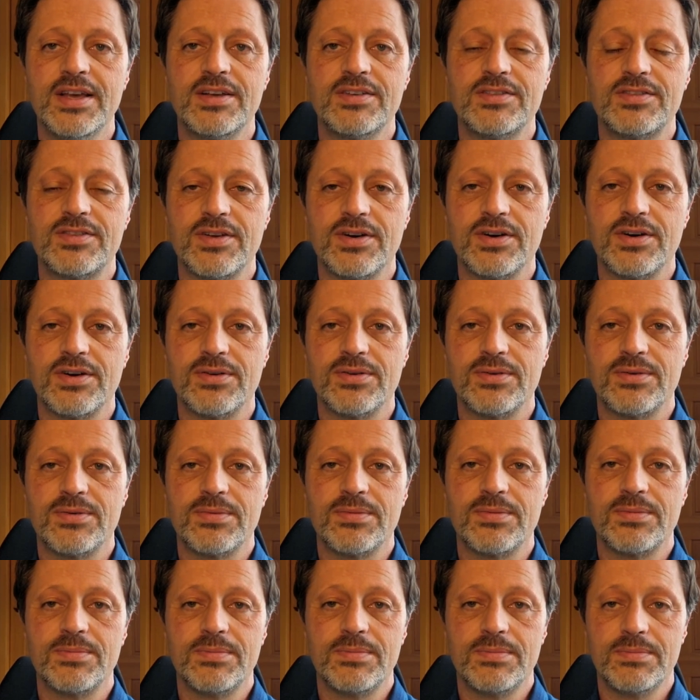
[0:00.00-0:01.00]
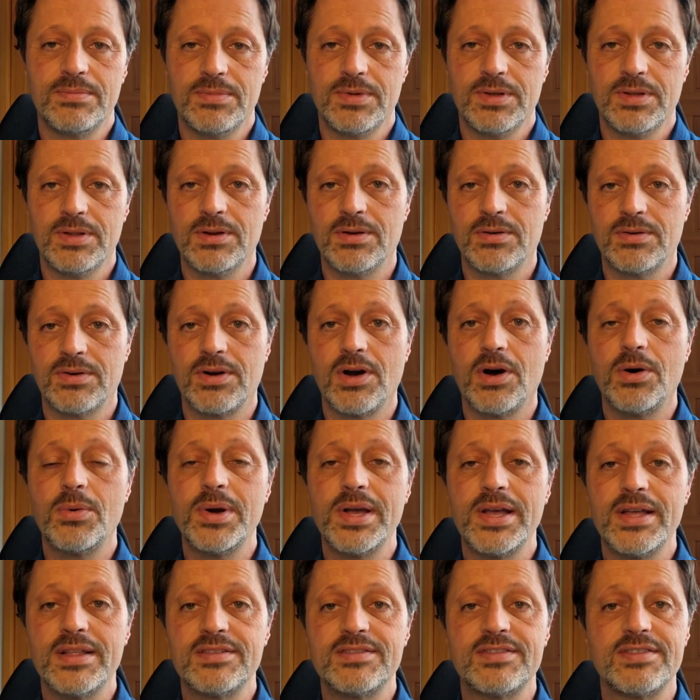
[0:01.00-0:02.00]
So, go
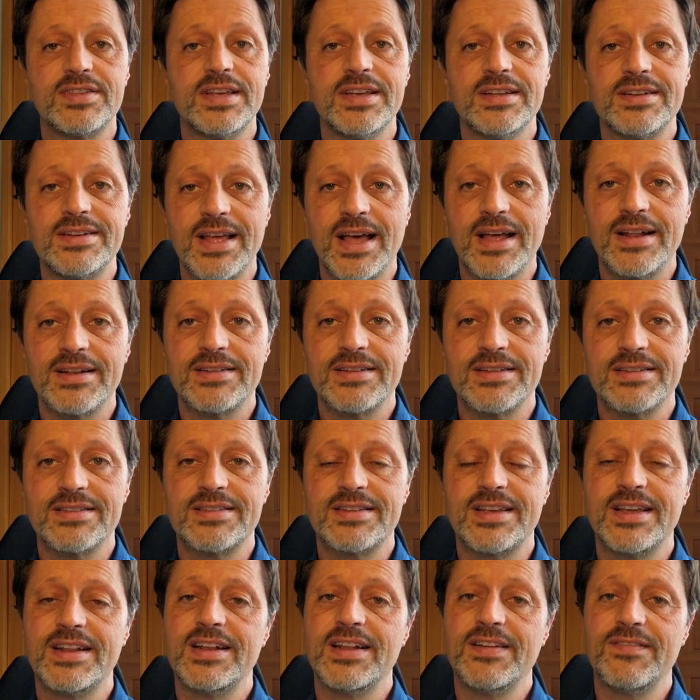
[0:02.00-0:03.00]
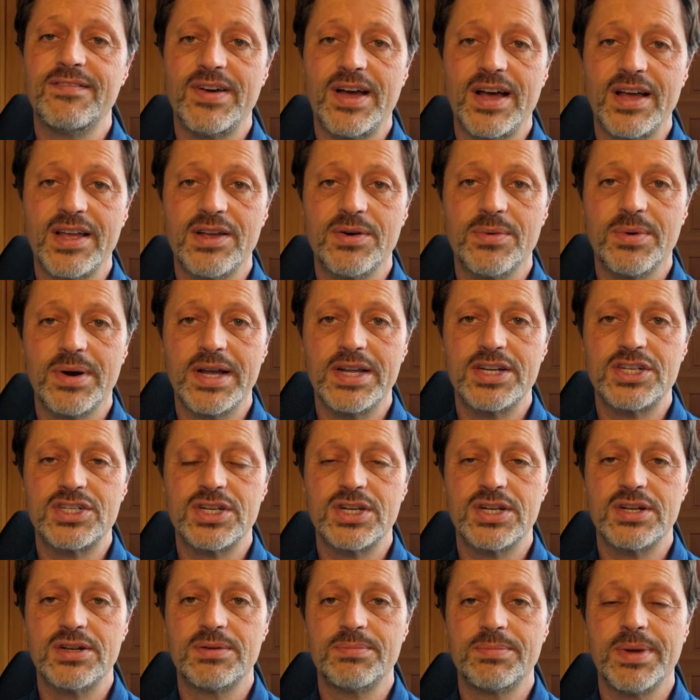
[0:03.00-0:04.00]
in, see a dentist, get an
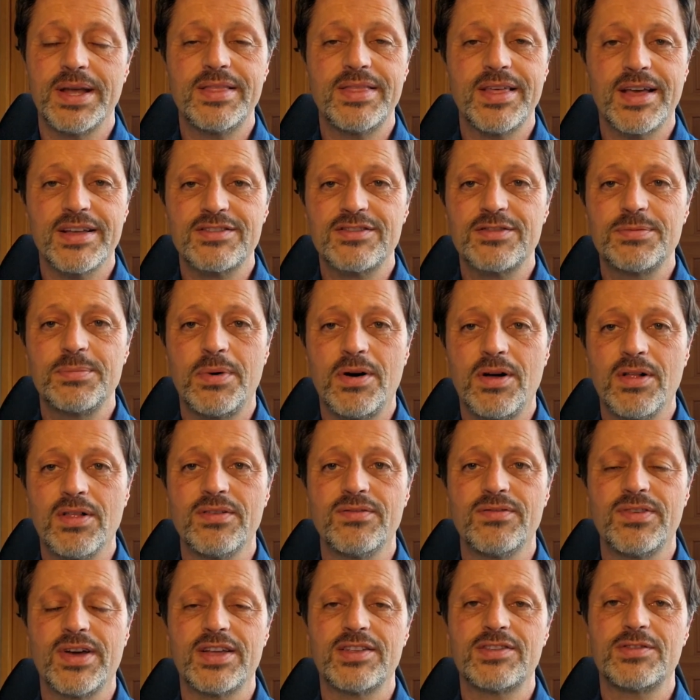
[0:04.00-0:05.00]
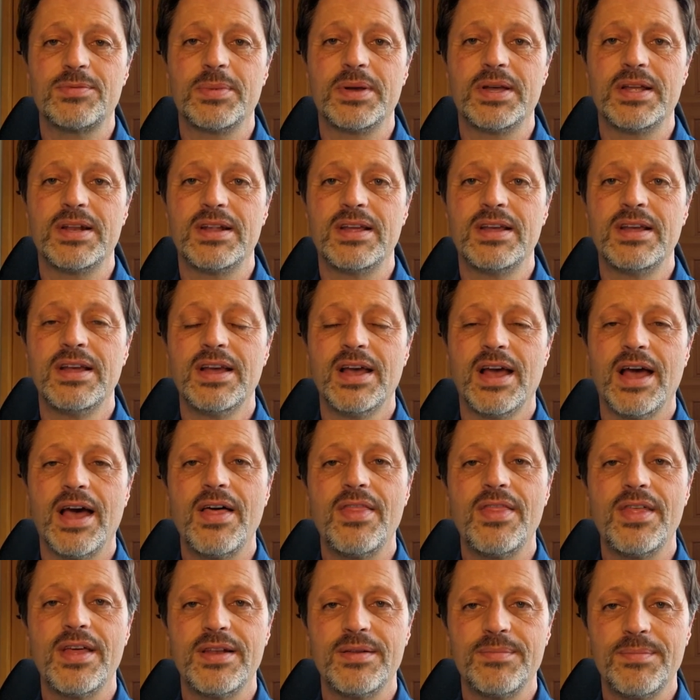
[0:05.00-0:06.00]
evaluation, make that small investment,
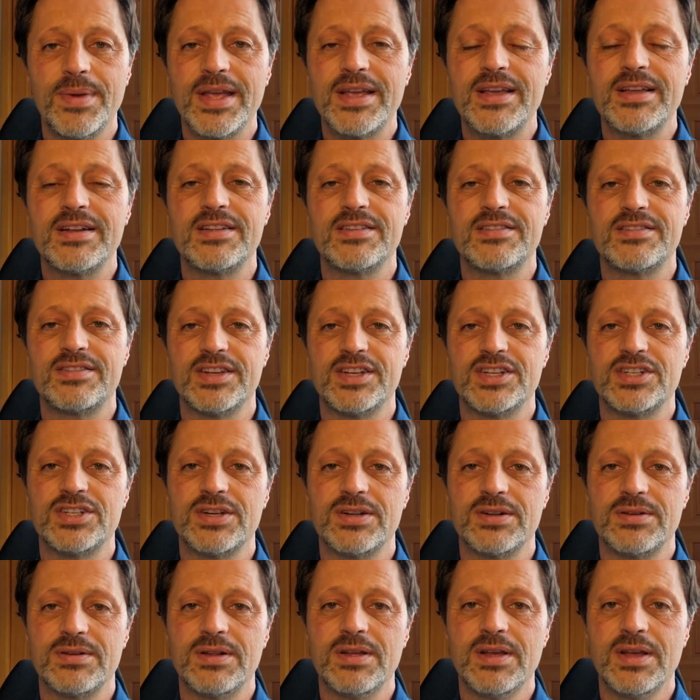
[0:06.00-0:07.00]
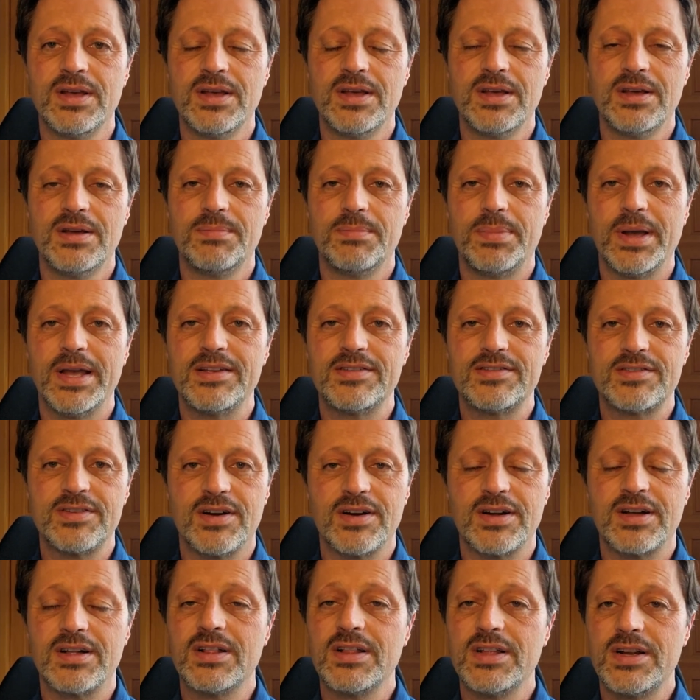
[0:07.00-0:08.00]
and then make a decision based
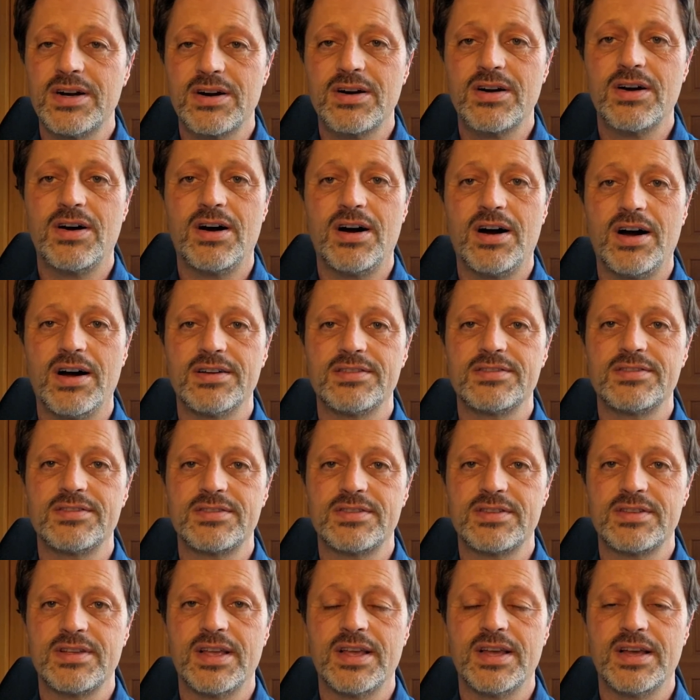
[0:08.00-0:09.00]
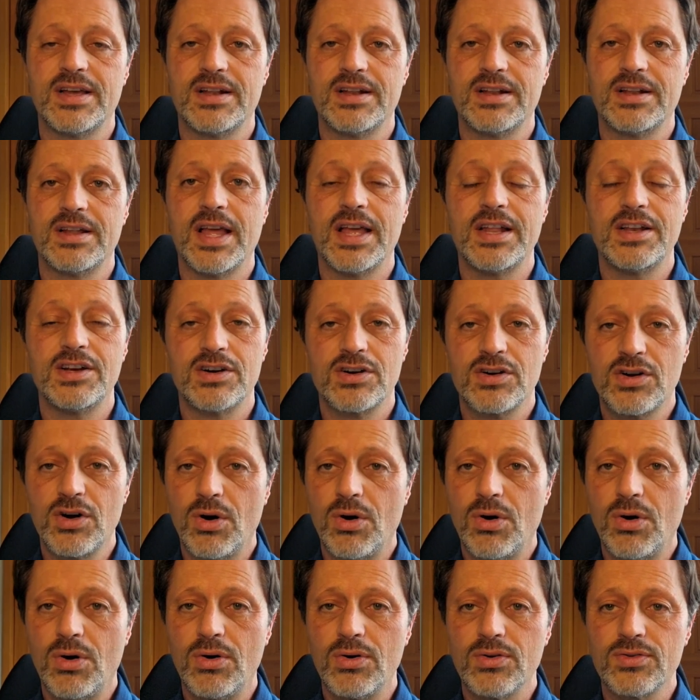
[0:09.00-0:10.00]
on clear costs and your
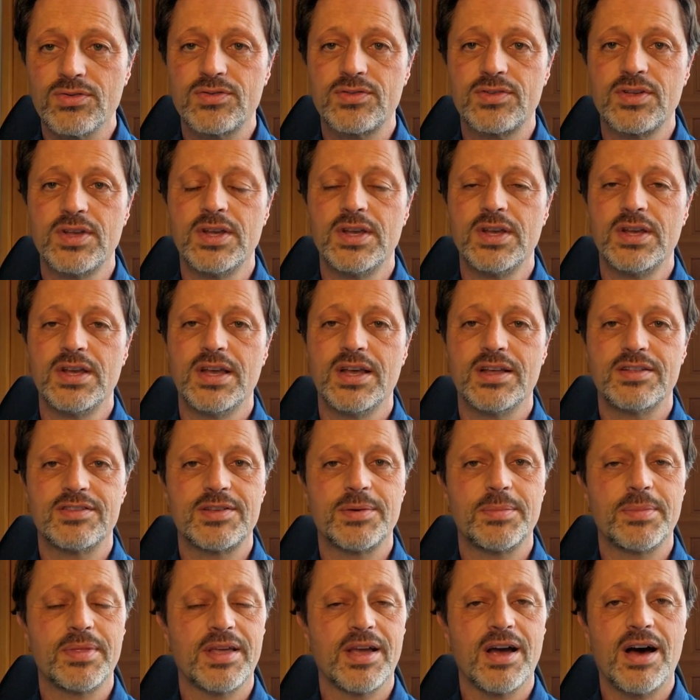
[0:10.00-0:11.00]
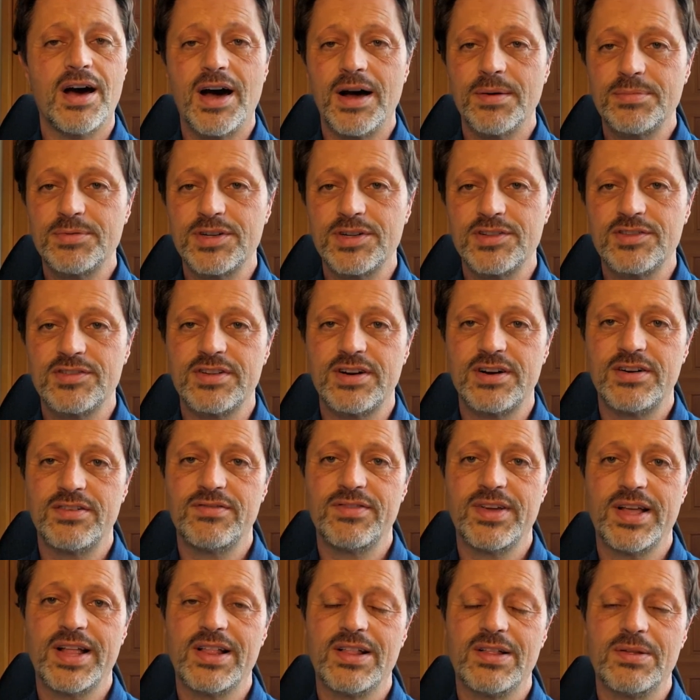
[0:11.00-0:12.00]
goals and some of the options that are
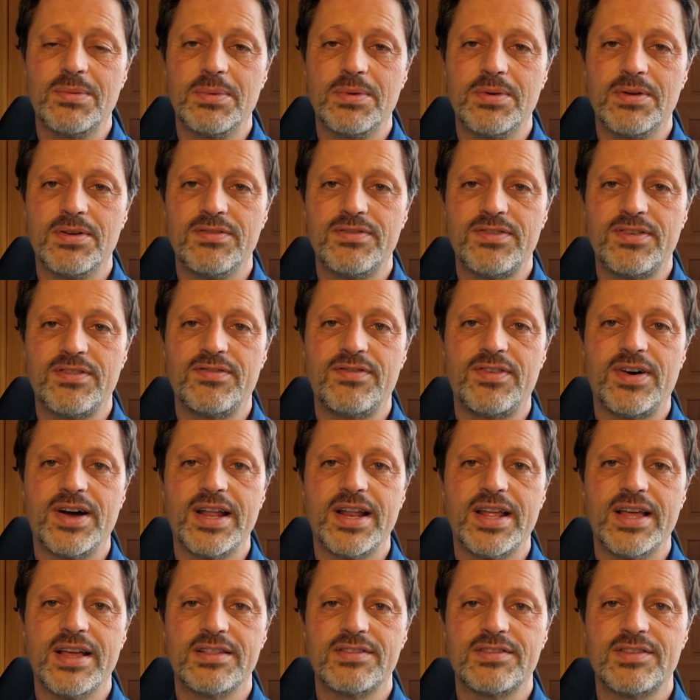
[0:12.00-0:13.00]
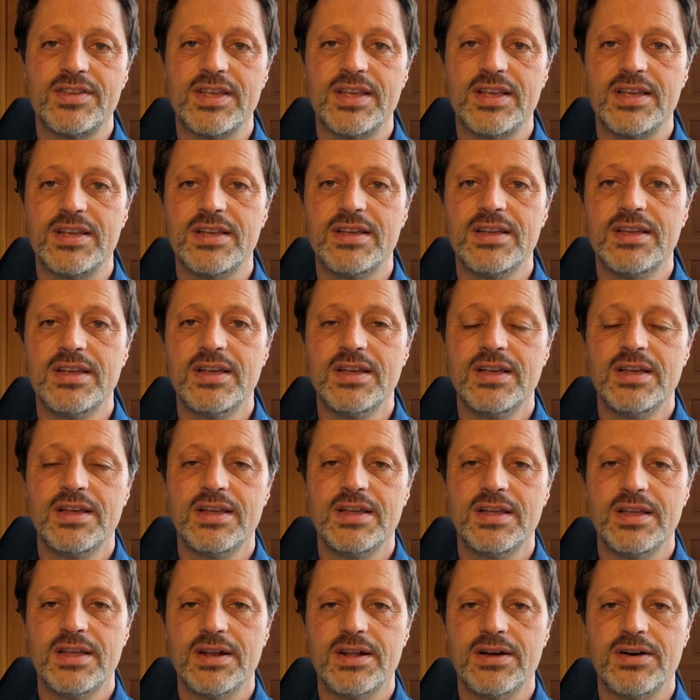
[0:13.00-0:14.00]
available for financing,
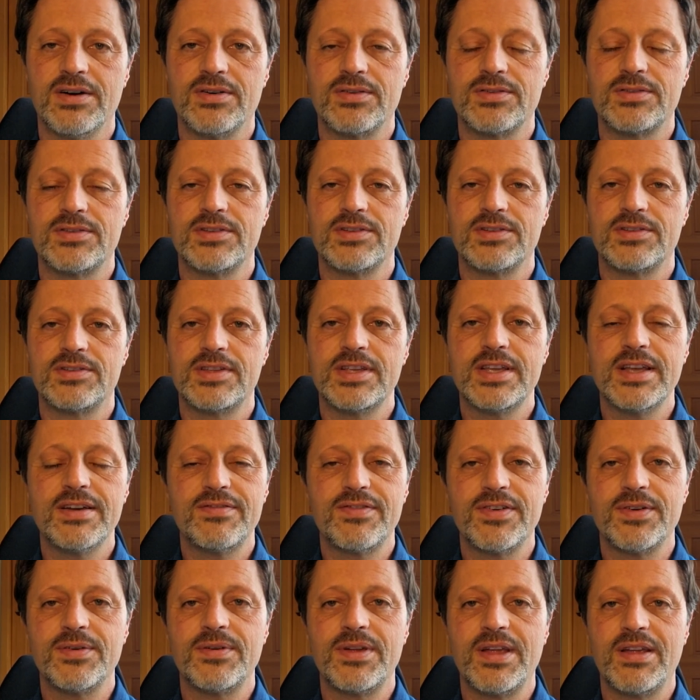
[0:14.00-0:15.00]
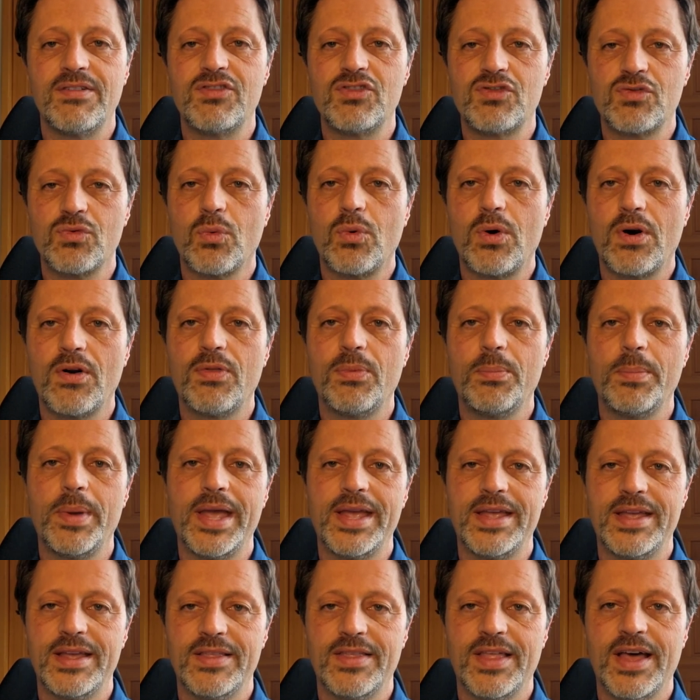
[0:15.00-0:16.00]
to see if it's worth
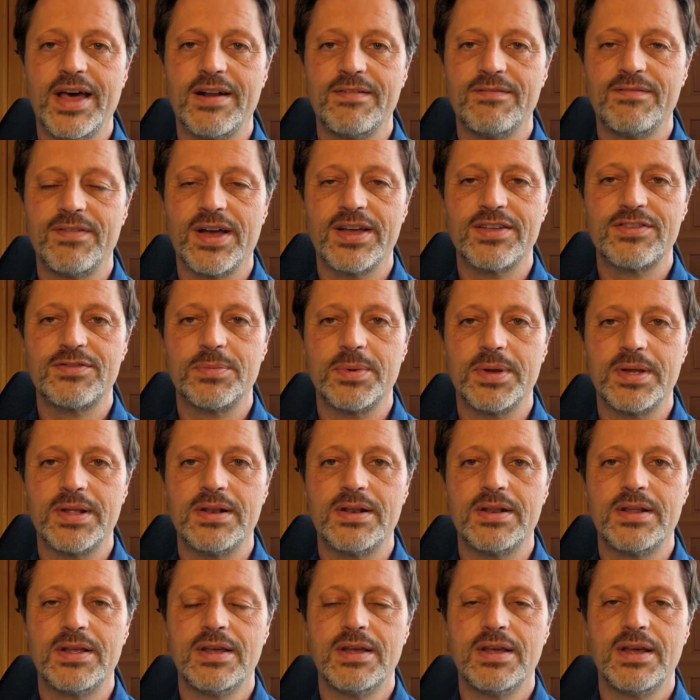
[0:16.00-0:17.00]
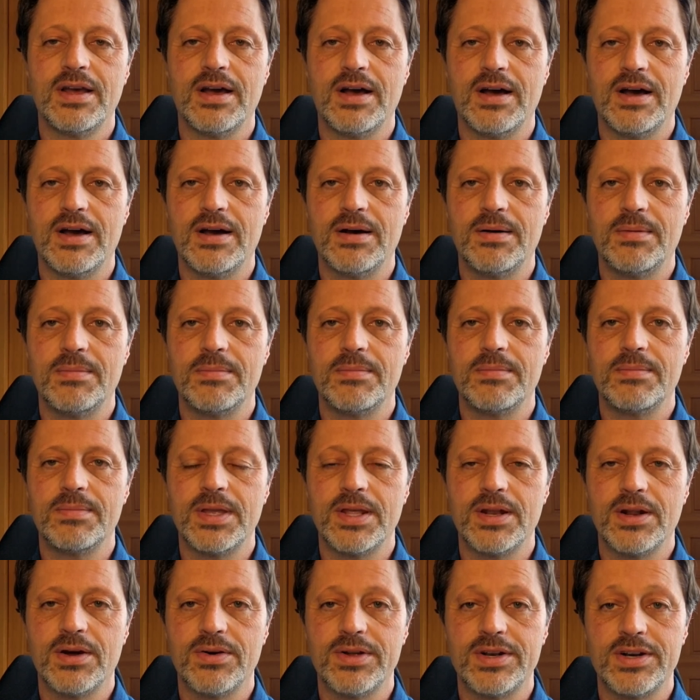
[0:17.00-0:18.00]
making that investment, in
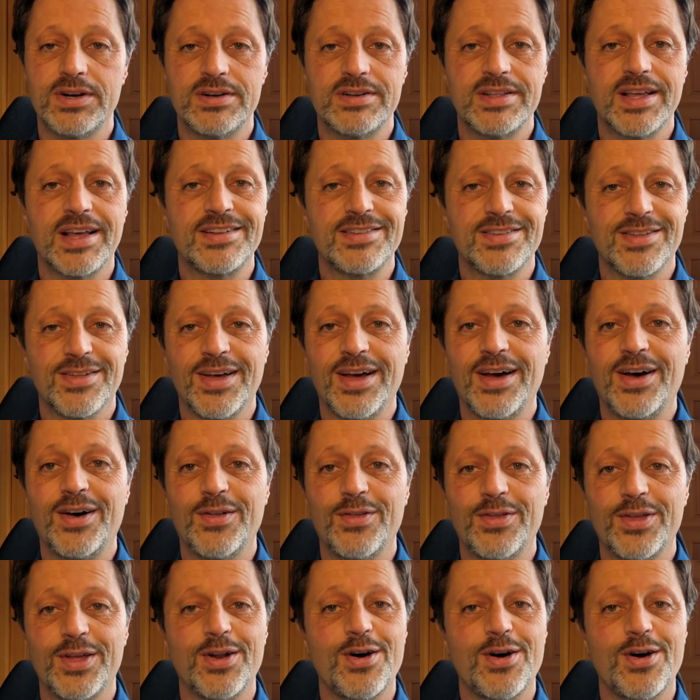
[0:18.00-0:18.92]
your dental health.